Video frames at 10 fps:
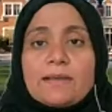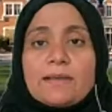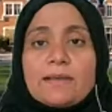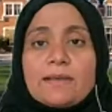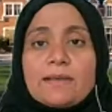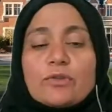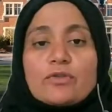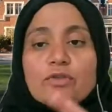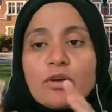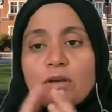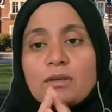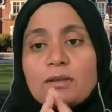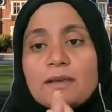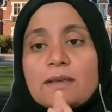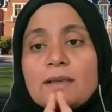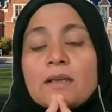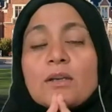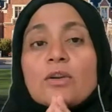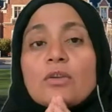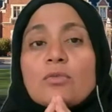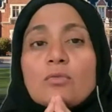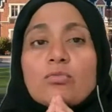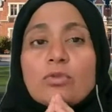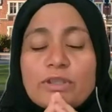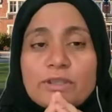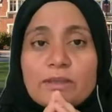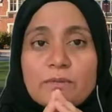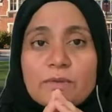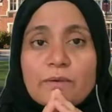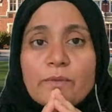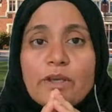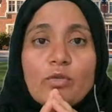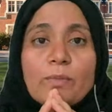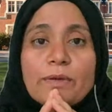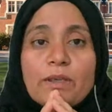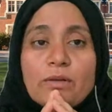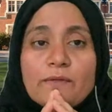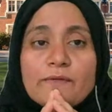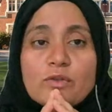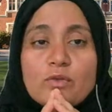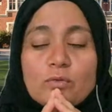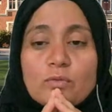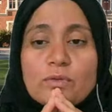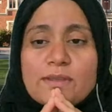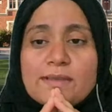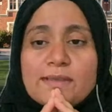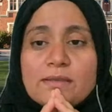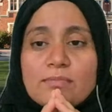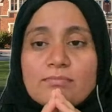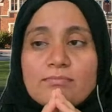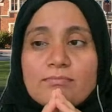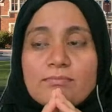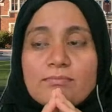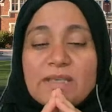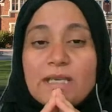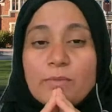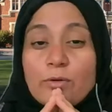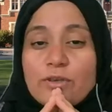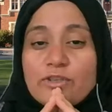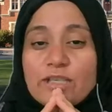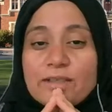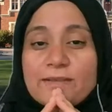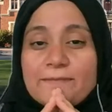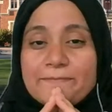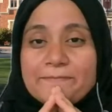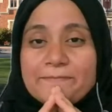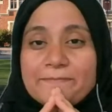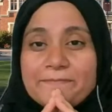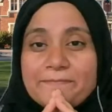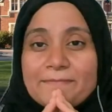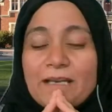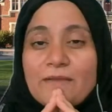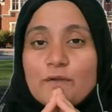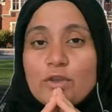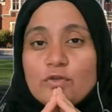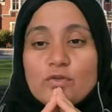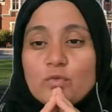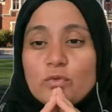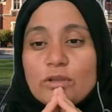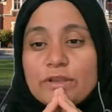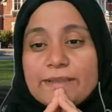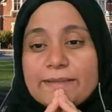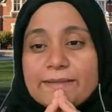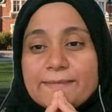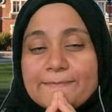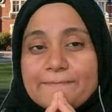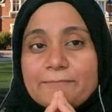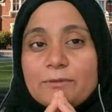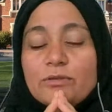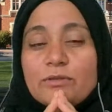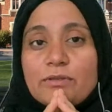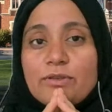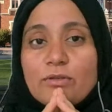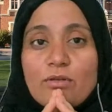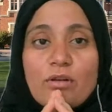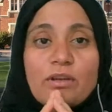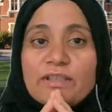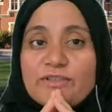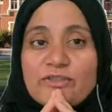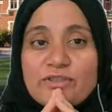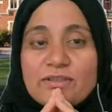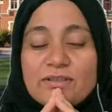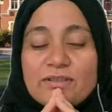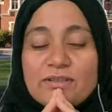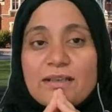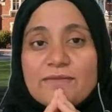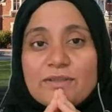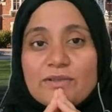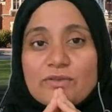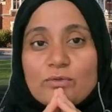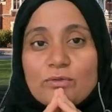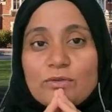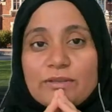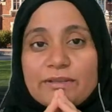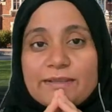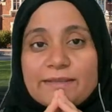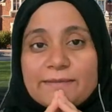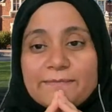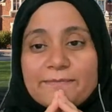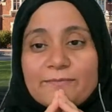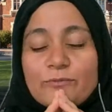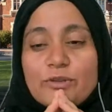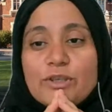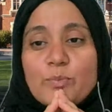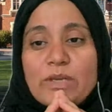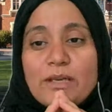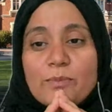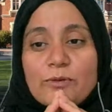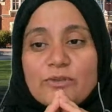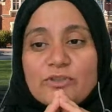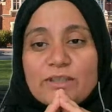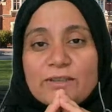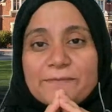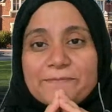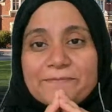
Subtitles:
and then I'm going to talk. Would the reopening of schools be a project after your school holidays? or your college after your school holidays? Would it be a project?